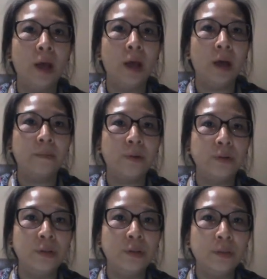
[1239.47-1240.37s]

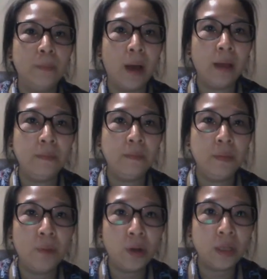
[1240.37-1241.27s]
produced by
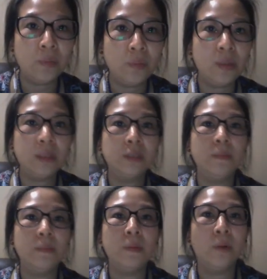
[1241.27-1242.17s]
Bimoli, which is
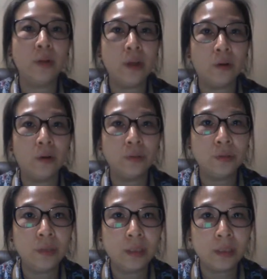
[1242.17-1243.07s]
Bimoli also
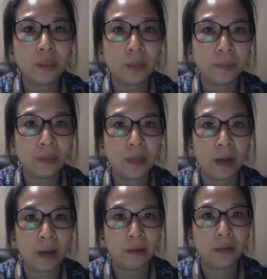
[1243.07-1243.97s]
the
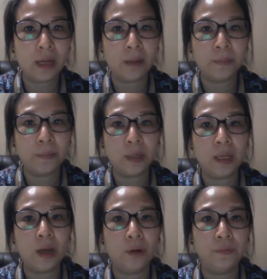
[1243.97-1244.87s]
subsidiary company
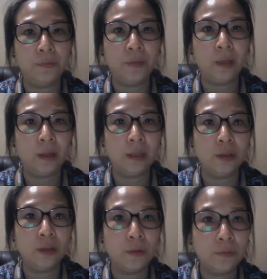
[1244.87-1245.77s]
of the
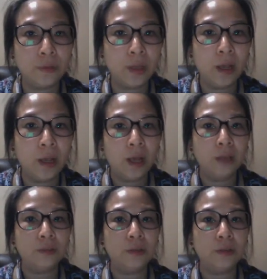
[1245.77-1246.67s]
Indofood. So
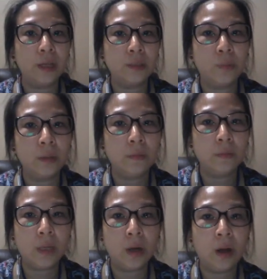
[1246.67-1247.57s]
that's what we
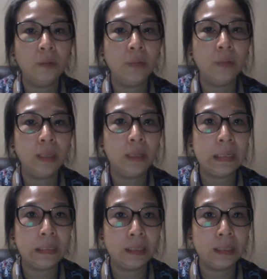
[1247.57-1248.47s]
call with the
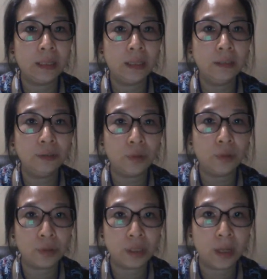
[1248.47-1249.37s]
internal
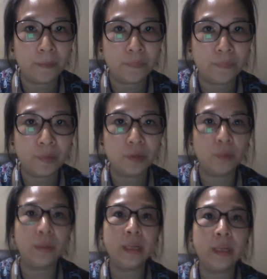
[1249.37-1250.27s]
sourcing. So we
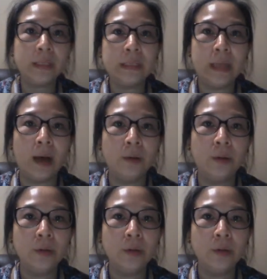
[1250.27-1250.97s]
list down